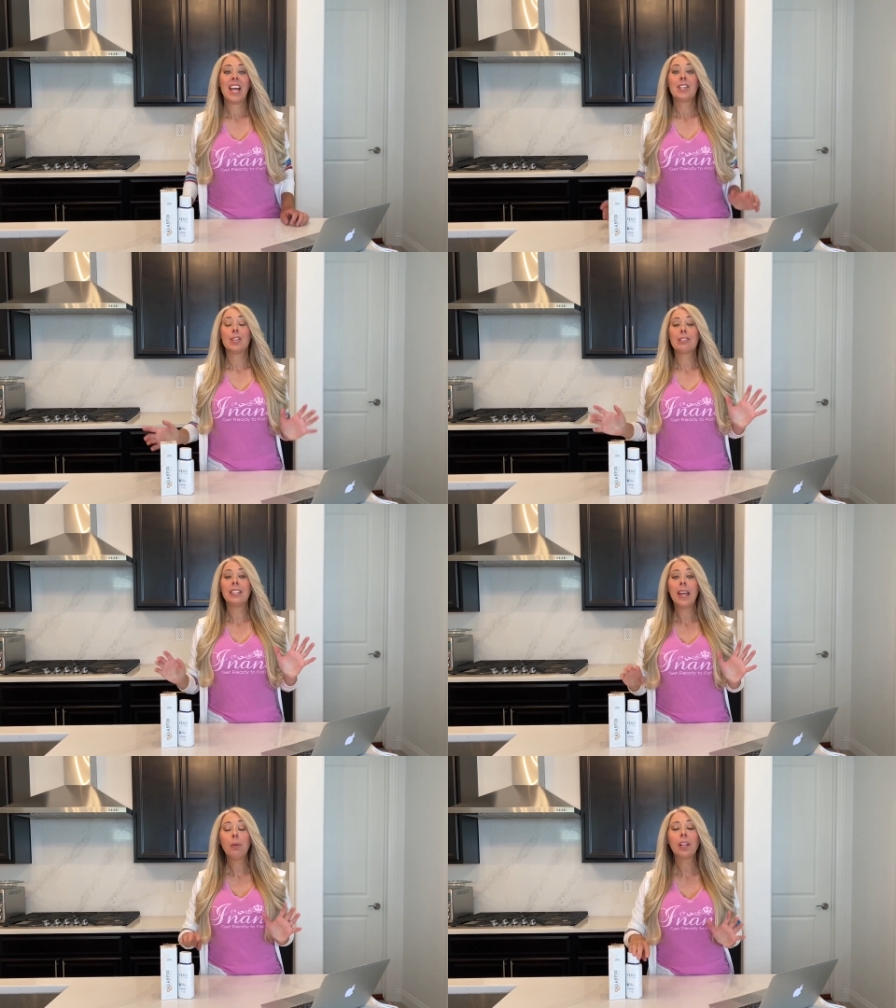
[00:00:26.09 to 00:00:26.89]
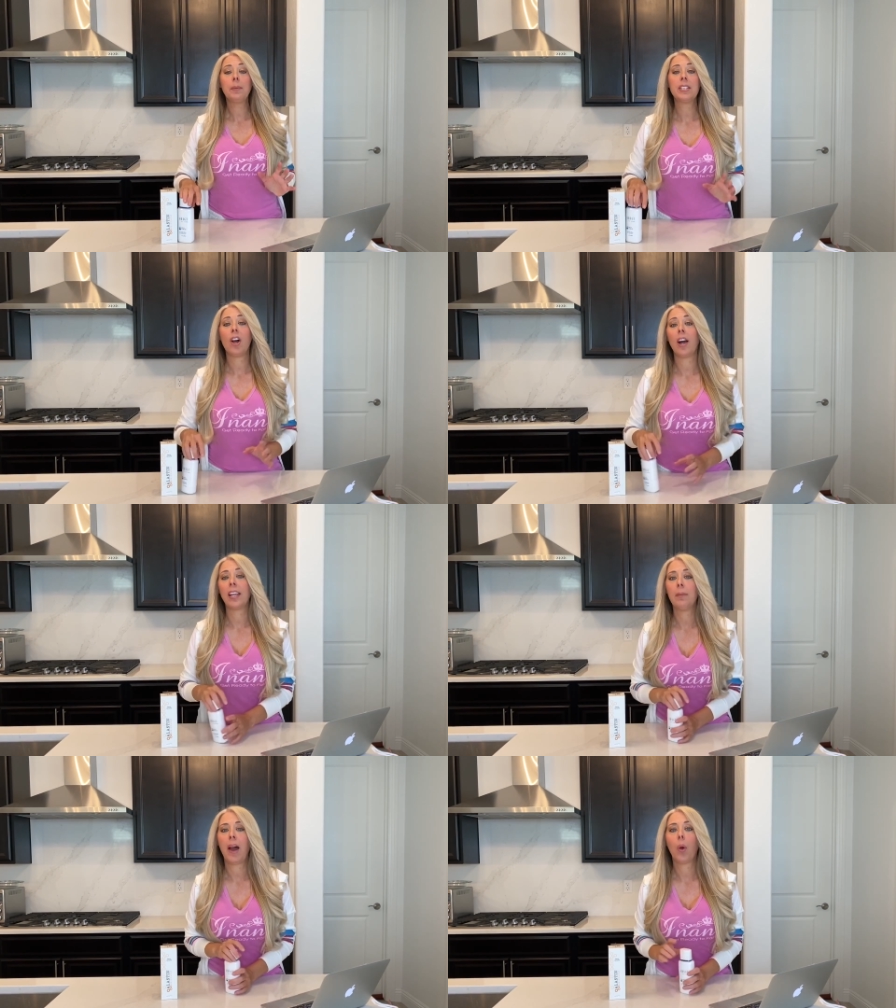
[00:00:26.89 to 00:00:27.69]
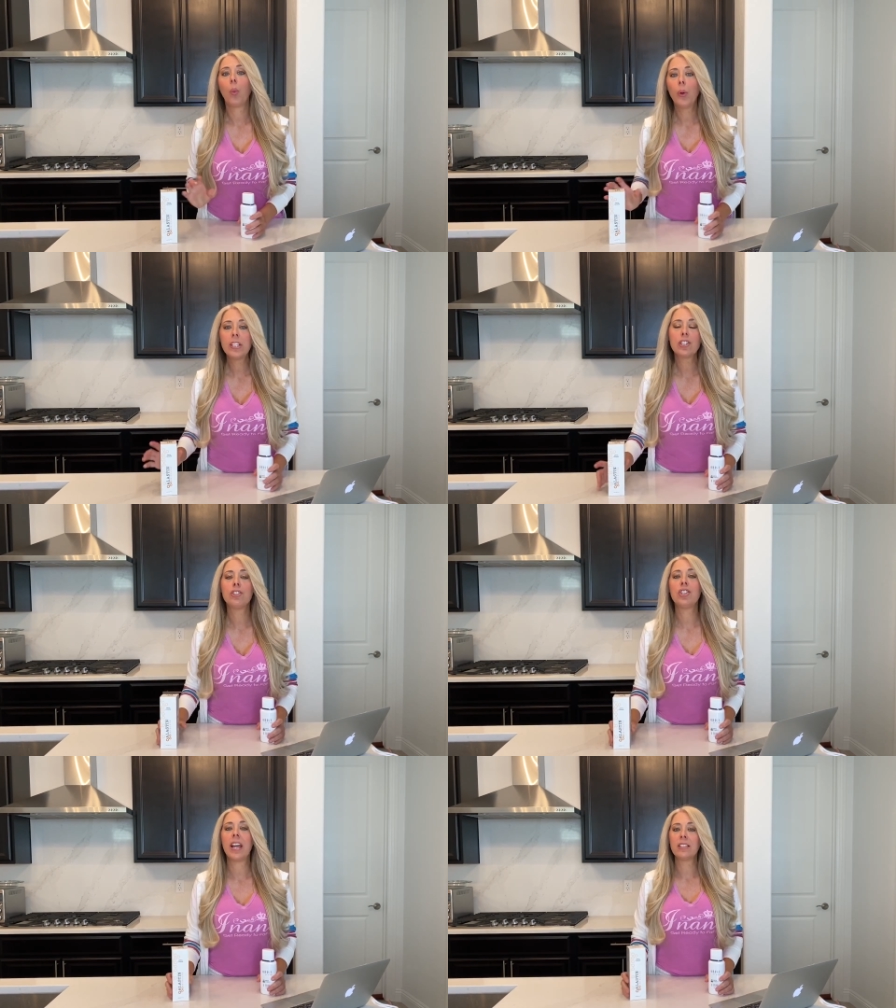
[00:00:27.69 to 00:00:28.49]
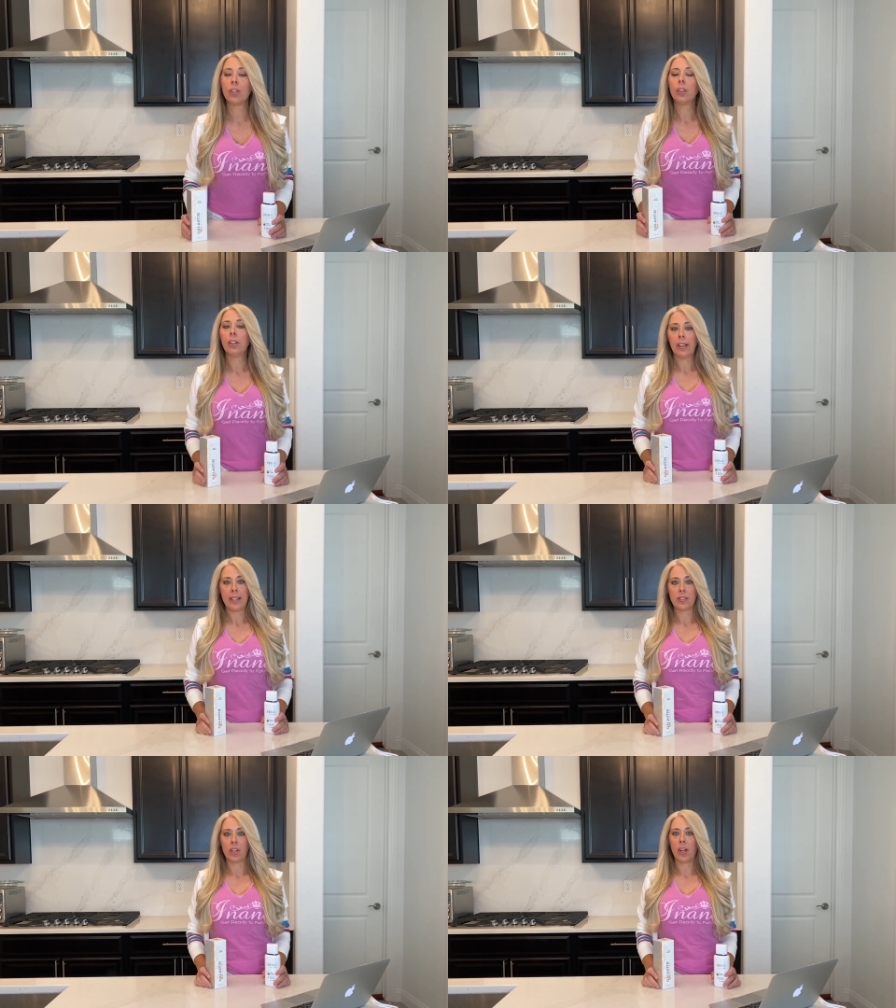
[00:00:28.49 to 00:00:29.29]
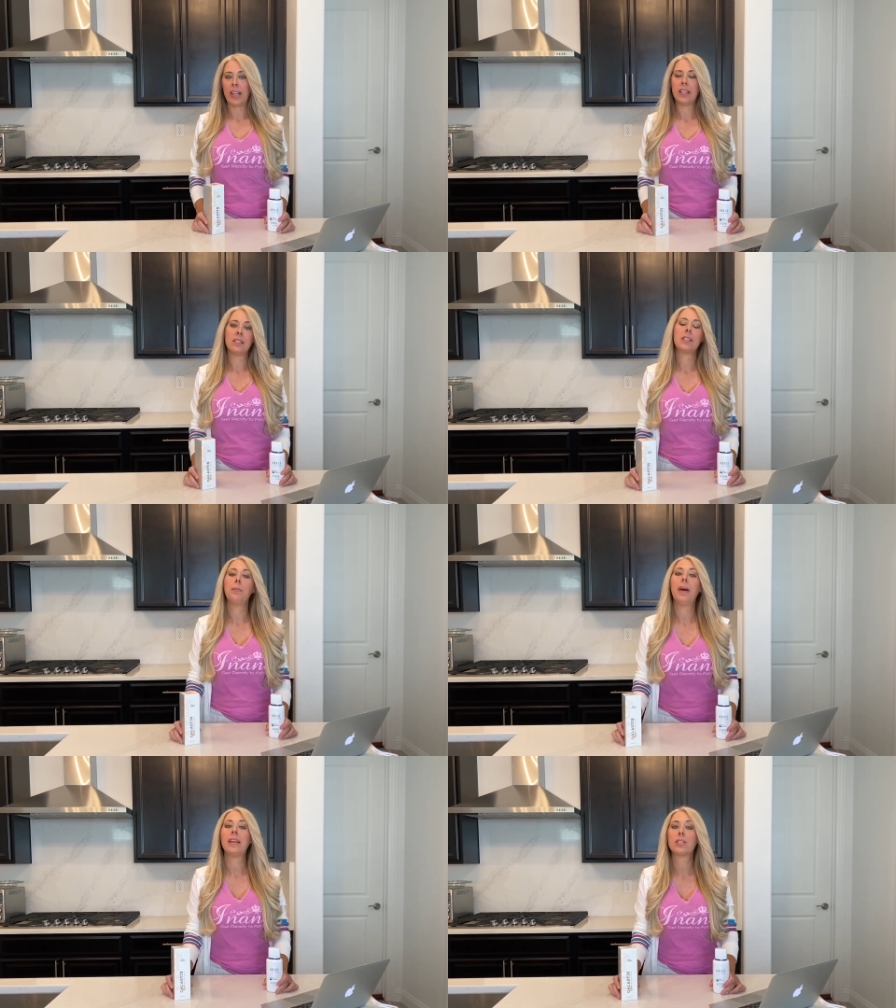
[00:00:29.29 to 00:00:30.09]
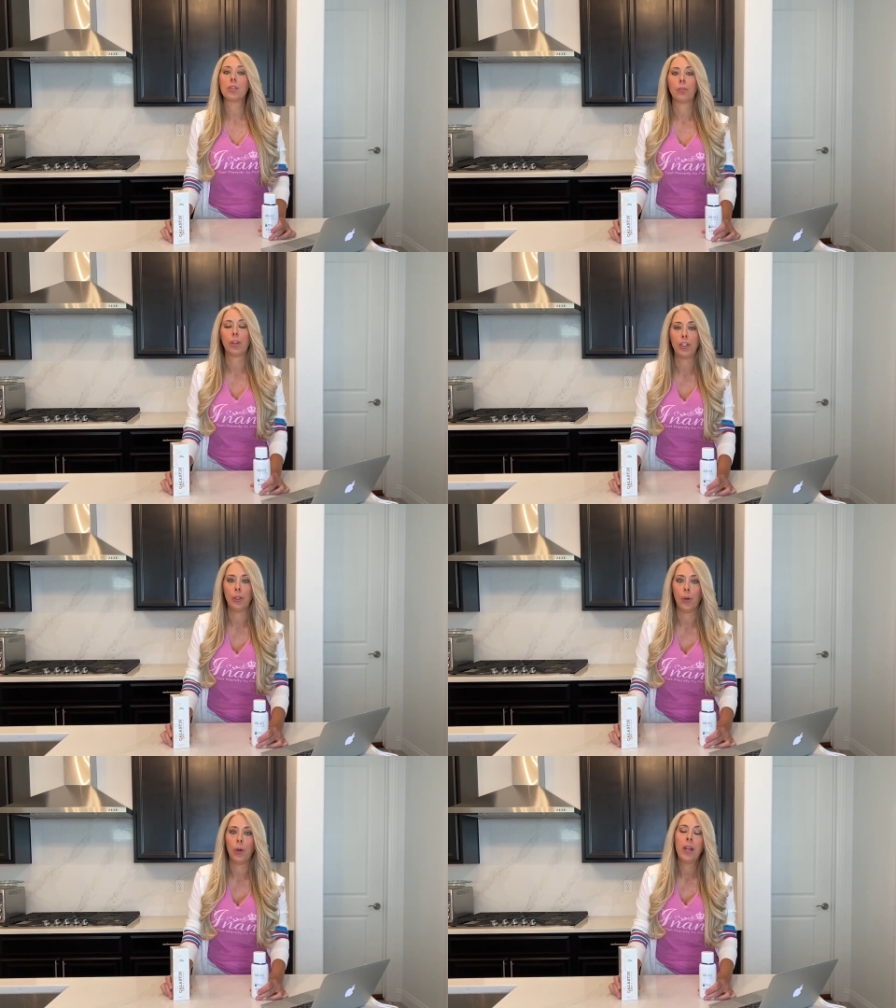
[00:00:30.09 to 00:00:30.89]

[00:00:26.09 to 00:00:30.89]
So today we're gonna be talking about which gentle cleanser is the best for you.